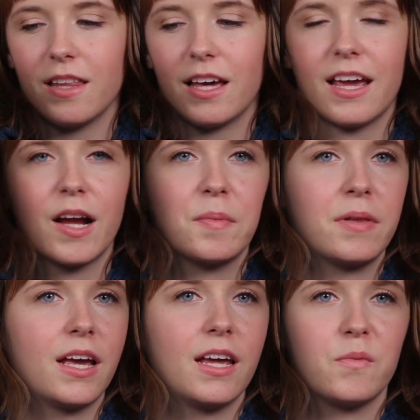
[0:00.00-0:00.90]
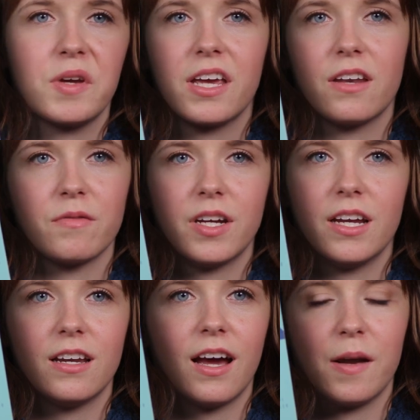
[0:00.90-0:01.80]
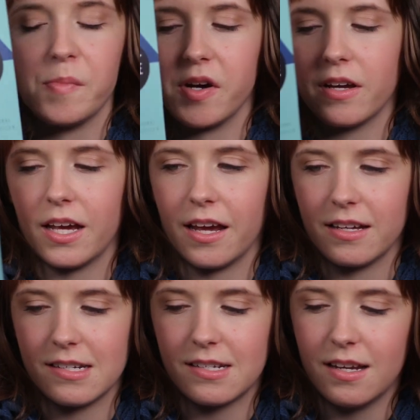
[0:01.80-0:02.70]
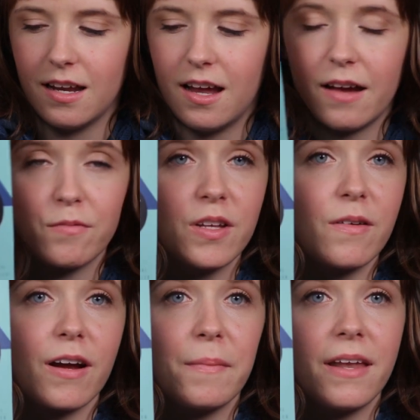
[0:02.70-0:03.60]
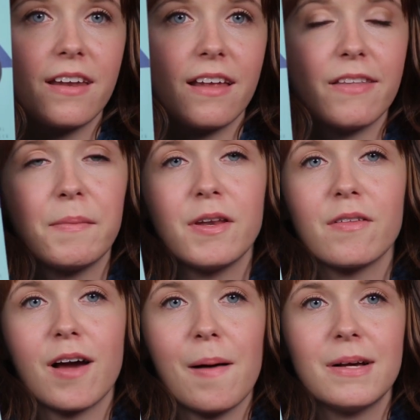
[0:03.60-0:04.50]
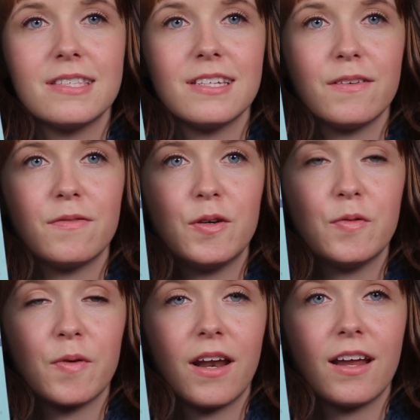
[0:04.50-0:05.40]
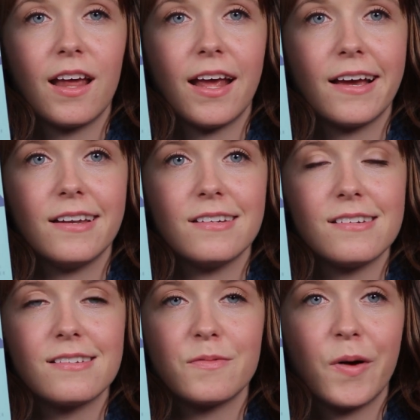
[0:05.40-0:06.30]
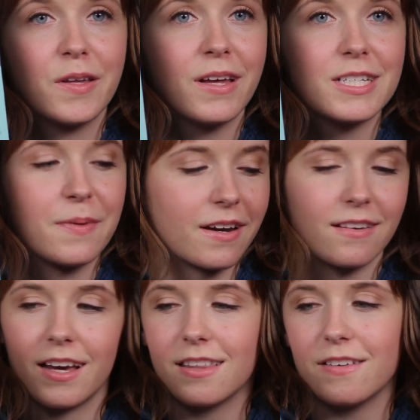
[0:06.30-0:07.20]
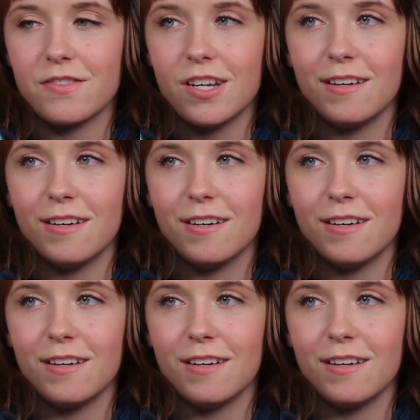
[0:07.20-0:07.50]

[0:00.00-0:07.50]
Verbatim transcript: like airplane weekend read kind of book, and really recommend it. Let me know in the comments if you've read it and what you liked about it. I'd love to